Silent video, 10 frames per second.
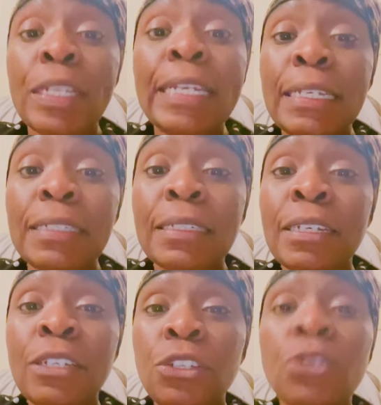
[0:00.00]
is,
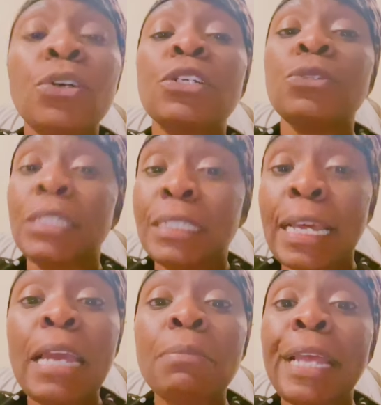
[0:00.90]
you're going to do the
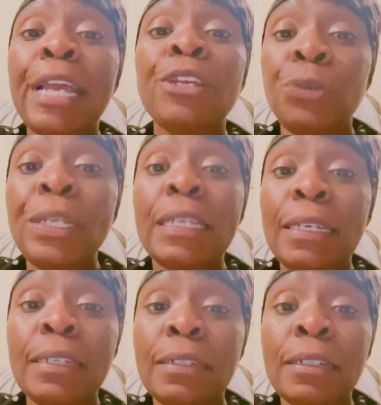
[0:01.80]
same thing you
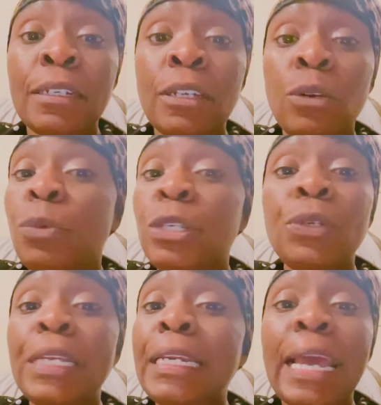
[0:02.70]
did when you
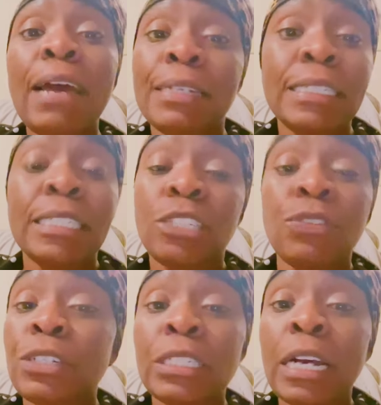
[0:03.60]
didn't have that
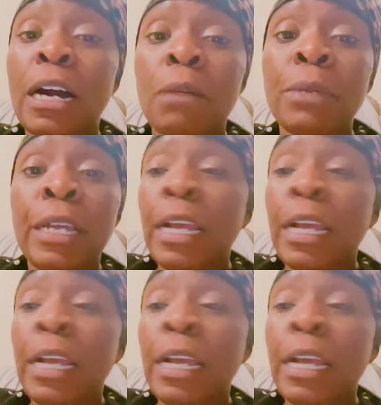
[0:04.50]
six-figure job.